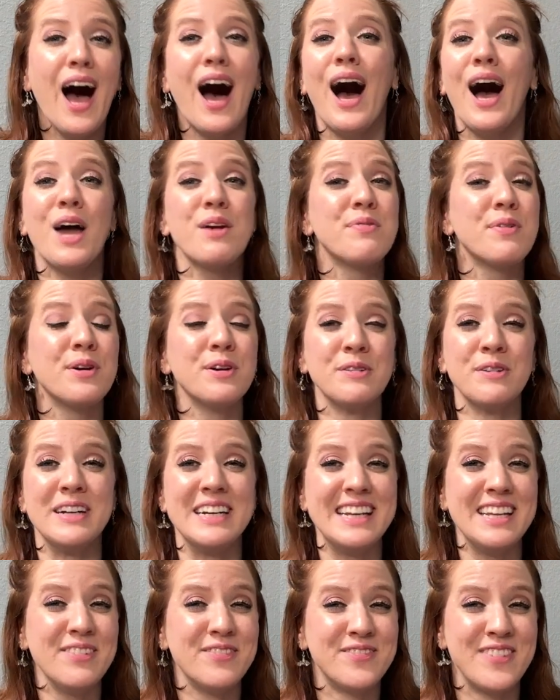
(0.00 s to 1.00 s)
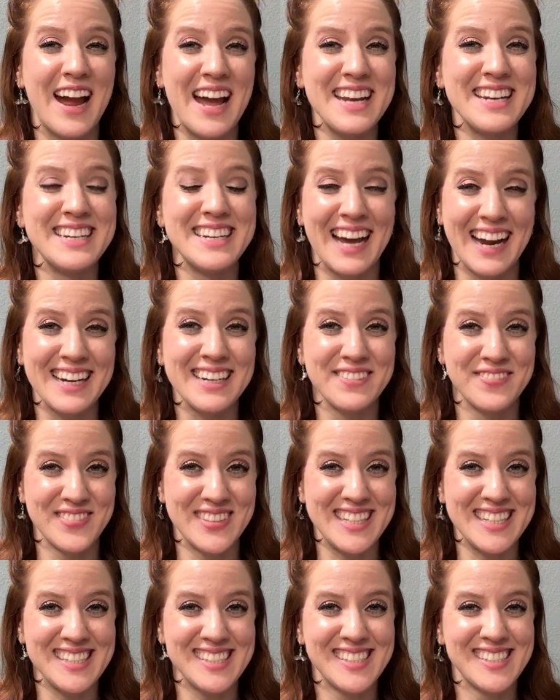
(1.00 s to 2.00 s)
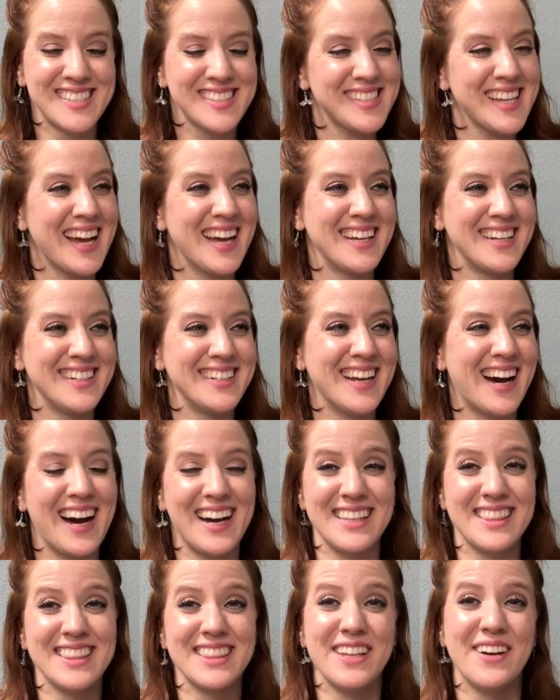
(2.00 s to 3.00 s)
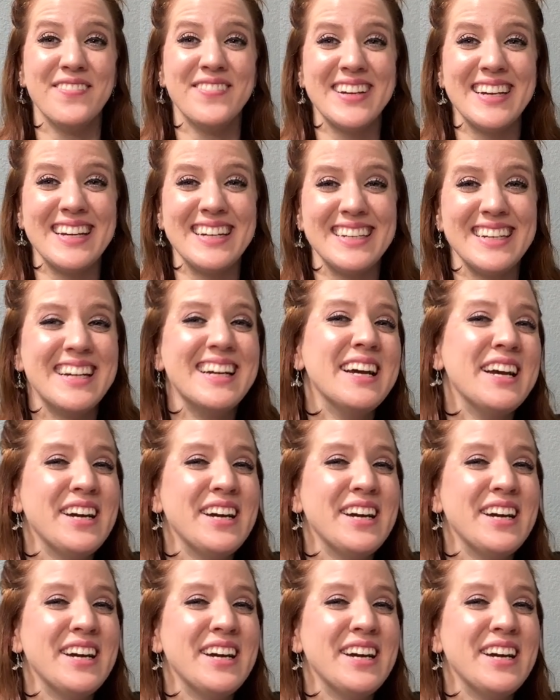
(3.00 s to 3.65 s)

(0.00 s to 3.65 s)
I've already read nine of these, and I love it.